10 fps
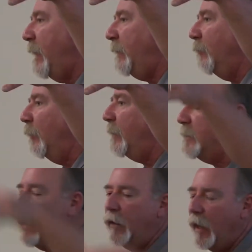or January,
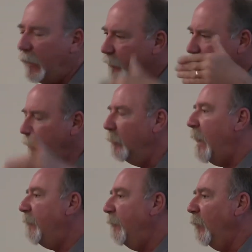is that nitrogen or
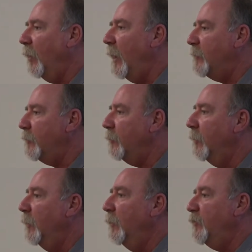that fertilizer
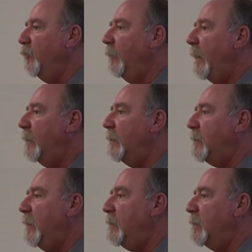too late in the
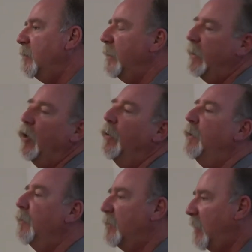season, so they go
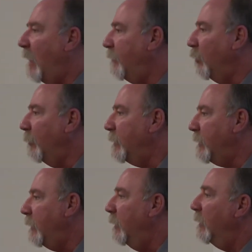into a soft
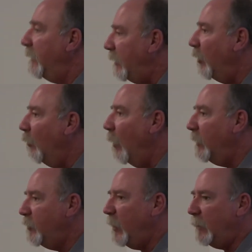dormancy. They don't
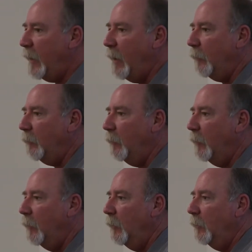want to shut down.
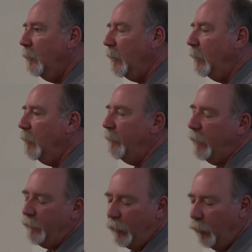
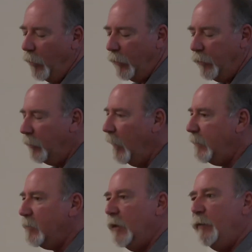If you want a good
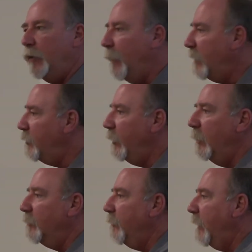night's sleep, you make sure you
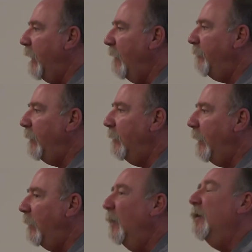don't drink caffeine
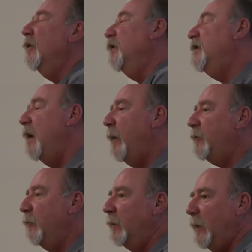late. The only time I
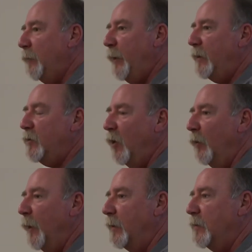drink that big
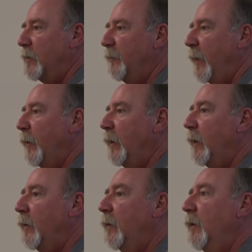Starbucks is if I'm going
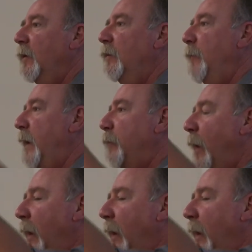to make